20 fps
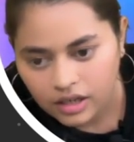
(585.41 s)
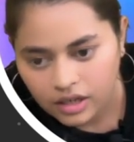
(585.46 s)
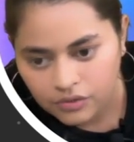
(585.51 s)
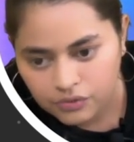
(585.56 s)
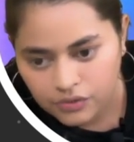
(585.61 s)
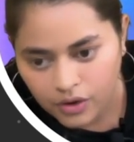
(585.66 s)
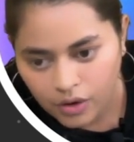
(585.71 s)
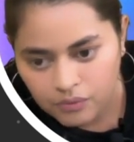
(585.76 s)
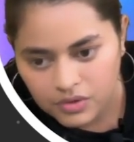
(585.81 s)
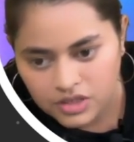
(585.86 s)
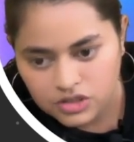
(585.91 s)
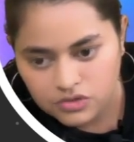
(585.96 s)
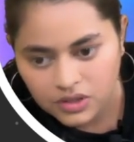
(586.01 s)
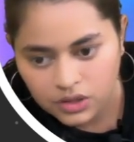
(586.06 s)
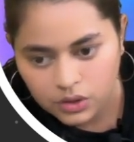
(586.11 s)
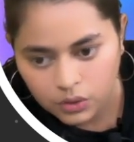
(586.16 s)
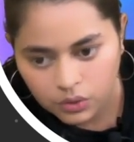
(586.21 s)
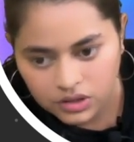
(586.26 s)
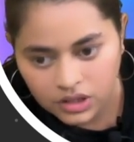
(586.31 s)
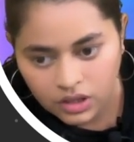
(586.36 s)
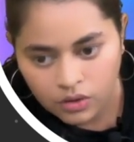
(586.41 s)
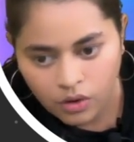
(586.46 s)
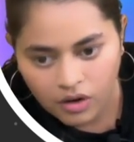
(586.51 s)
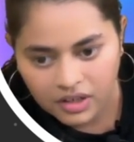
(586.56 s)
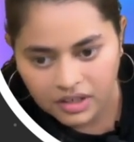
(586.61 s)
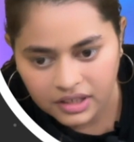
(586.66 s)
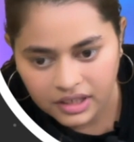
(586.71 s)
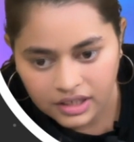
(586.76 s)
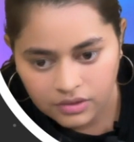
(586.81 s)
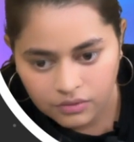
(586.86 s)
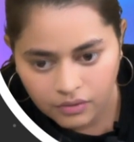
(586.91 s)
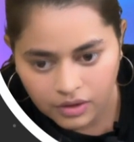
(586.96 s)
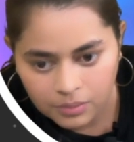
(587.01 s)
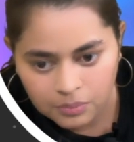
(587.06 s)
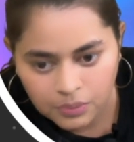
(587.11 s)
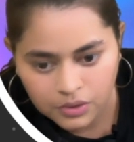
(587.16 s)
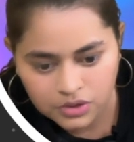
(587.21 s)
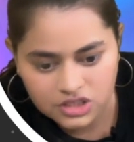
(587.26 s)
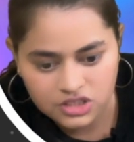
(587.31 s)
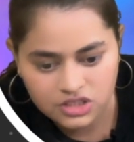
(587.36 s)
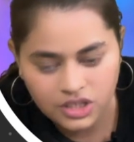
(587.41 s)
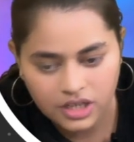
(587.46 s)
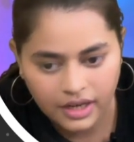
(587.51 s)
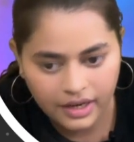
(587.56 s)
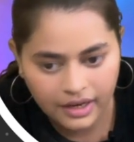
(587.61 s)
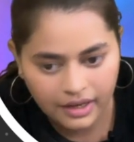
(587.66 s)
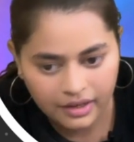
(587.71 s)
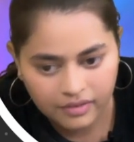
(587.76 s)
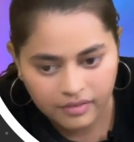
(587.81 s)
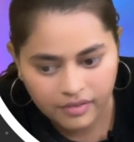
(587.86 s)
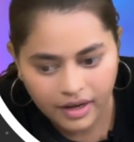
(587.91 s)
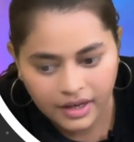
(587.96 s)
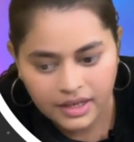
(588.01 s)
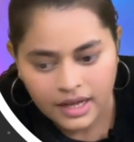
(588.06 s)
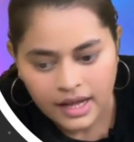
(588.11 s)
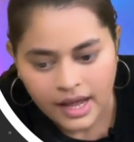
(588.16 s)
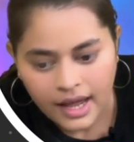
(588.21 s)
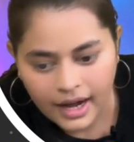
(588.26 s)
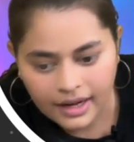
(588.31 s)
from which we took the content 1 position ahead, right?